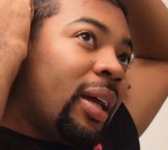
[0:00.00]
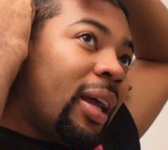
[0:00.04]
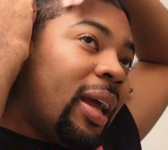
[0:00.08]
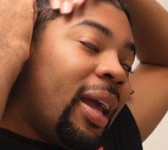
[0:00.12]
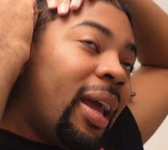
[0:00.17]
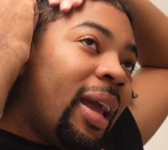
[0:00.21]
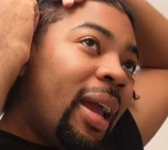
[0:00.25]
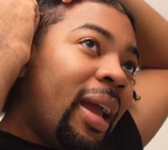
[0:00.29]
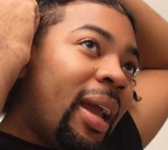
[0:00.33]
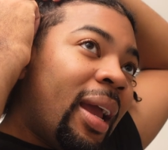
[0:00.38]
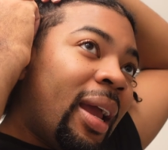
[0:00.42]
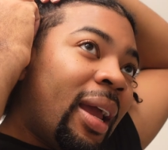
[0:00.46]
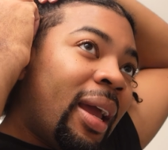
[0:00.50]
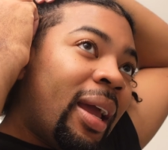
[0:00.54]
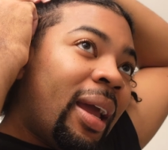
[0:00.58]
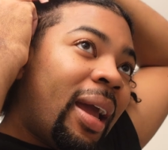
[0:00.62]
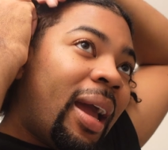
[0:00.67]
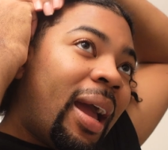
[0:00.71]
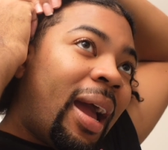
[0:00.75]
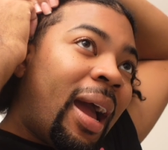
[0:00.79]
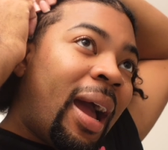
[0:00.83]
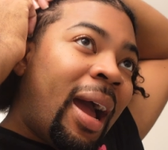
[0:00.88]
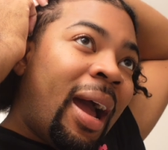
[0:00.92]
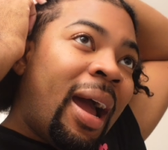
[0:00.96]

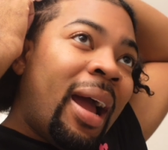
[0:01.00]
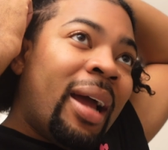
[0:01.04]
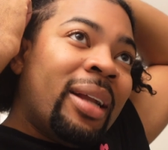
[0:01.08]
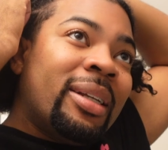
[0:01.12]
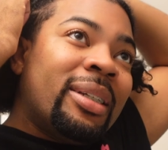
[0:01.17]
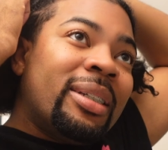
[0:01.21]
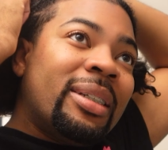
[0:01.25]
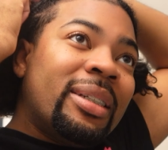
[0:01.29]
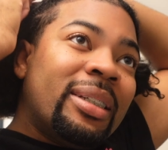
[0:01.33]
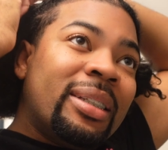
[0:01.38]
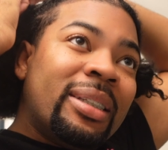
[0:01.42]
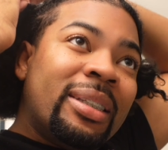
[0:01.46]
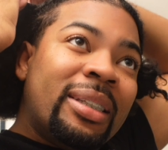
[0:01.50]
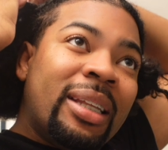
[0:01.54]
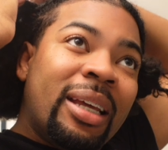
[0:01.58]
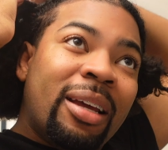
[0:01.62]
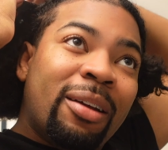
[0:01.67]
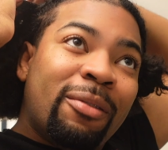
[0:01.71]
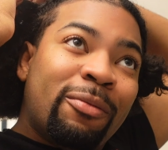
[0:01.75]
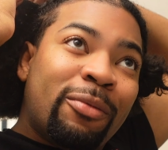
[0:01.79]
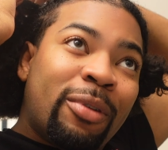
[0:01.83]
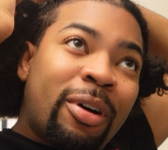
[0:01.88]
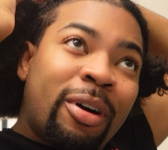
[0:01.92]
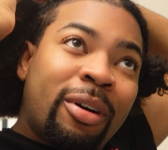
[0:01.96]
And I just
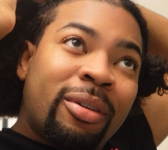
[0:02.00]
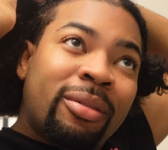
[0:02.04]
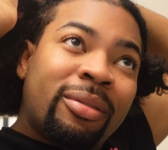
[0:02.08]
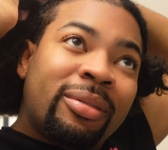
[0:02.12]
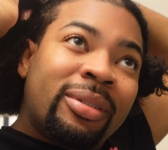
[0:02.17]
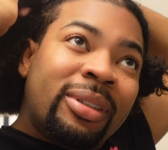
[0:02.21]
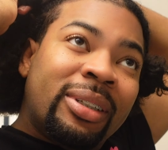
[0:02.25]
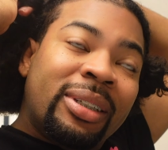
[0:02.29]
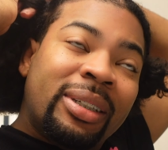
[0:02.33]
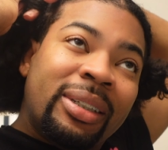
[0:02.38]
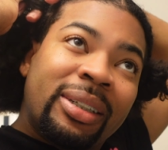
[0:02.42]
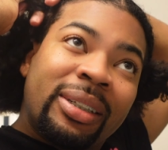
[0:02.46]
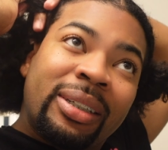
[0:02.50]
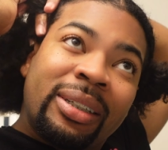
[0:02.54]
didn't want